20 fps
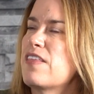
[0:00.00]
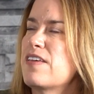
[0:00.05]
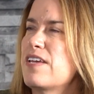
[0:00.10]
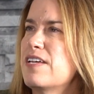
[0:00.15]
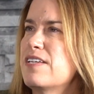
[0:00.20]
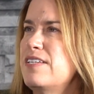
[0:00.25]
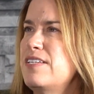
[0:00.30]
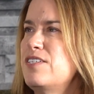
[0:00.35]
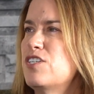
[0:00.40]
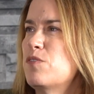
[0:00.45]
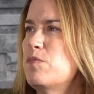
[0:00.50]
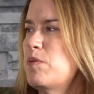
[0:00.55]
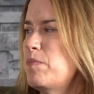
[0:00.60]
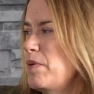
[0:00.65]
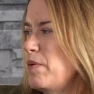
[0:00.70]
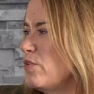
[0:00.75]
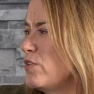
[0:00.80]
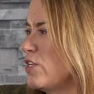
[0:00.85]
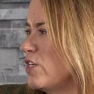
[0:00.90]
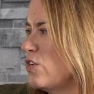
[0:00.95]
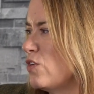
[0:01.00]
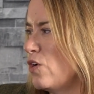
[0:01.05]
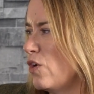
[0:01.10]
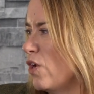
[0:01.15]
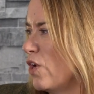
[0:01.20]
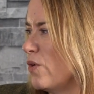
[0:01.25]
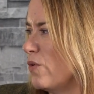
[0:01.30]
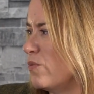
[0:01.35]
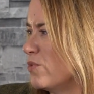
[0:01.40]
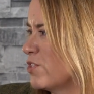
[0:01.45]
I see so many people, you're not
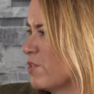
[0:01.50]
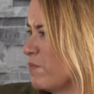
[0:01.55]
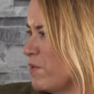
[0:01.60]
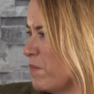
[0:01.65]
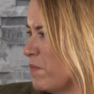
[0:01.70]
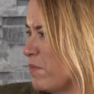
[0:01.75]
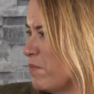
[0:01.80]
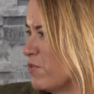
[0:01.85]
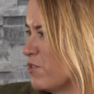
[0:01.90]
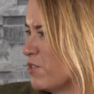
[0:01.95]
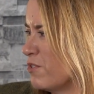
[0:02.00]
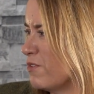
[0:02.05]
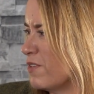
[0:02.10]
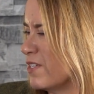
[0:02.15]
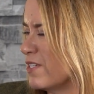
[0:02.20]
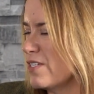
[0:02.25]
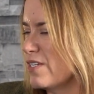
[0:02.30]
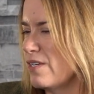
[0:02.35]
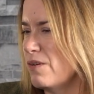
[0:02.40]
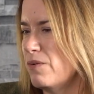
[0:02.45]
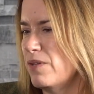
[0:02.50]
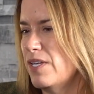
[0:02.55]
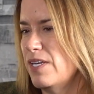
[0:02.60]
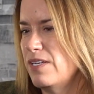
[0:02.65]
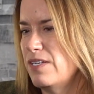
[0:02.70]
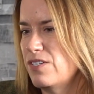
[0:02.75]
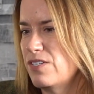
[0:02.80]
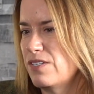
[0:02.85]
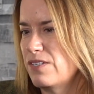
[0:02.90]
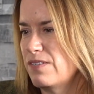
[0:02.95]
alone, so many people do this, and
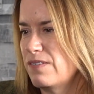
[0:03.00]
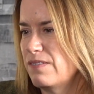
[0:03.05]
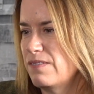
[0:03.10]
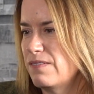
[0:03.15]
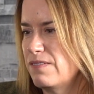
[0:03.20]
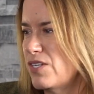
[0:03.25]
they just